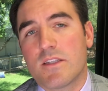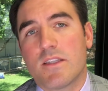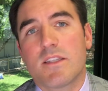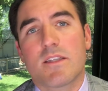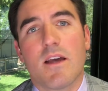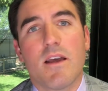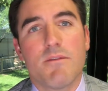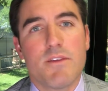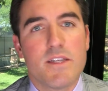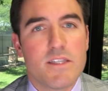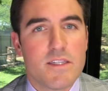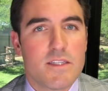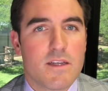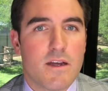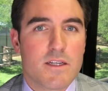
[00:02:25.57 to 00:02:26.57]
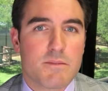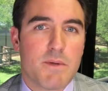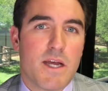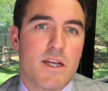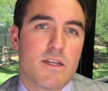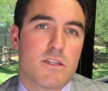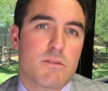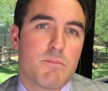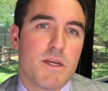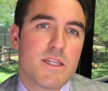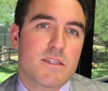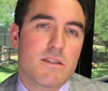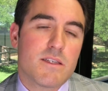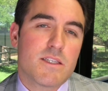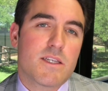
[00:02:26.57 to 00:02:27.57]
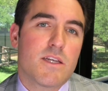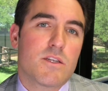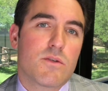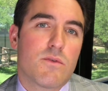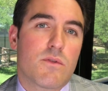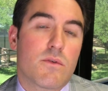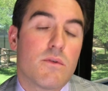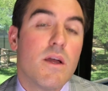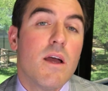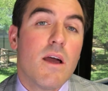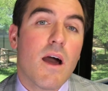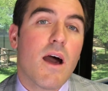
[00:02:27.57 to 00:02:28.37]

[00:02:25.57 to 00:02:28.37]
And this IV detox package basically takes you through